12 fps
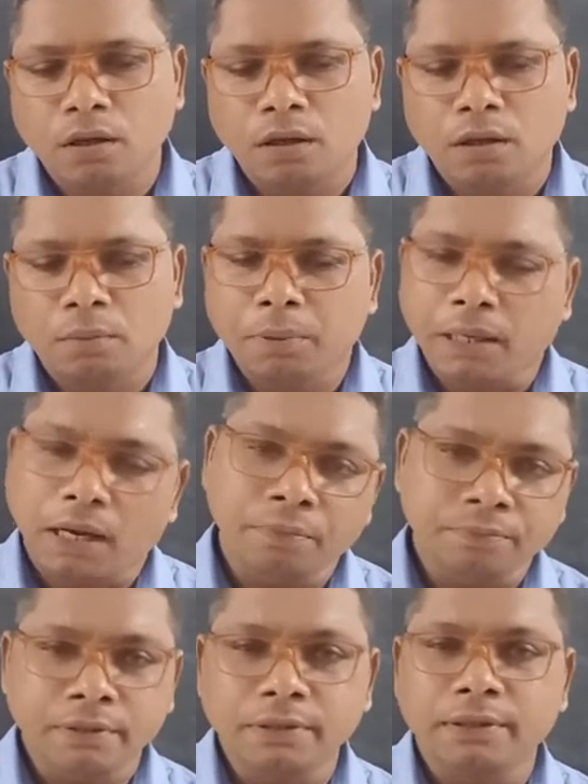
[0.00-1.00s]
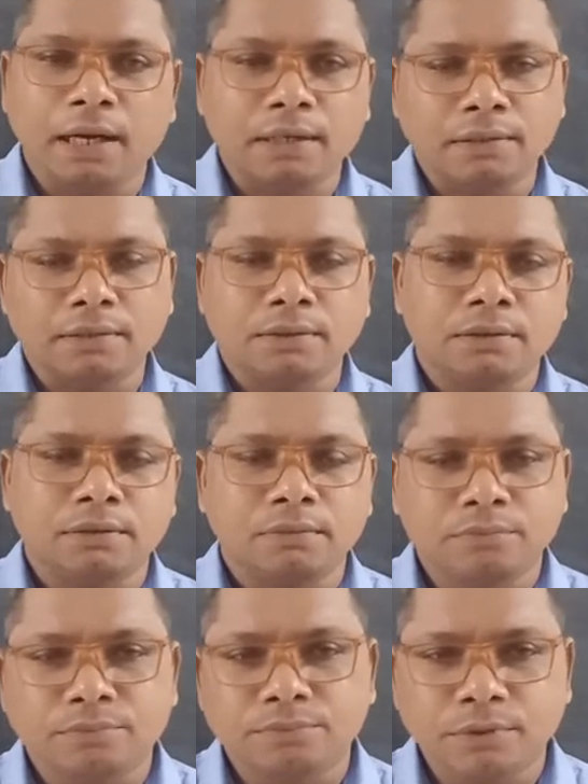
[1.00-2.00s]
But after
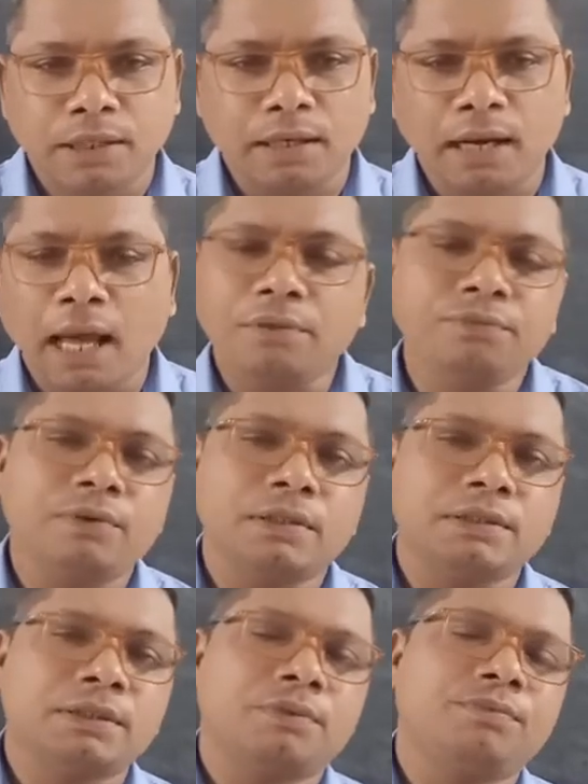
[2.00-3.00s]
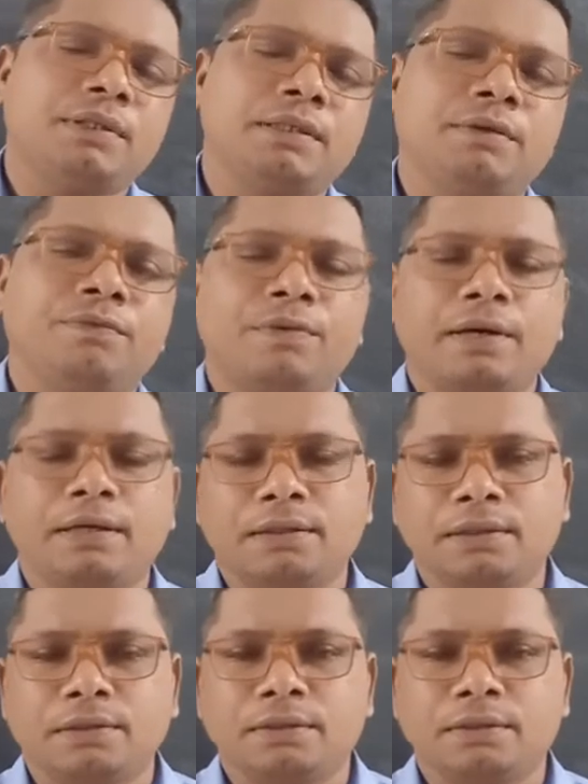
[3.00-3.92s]
that, their life was something different.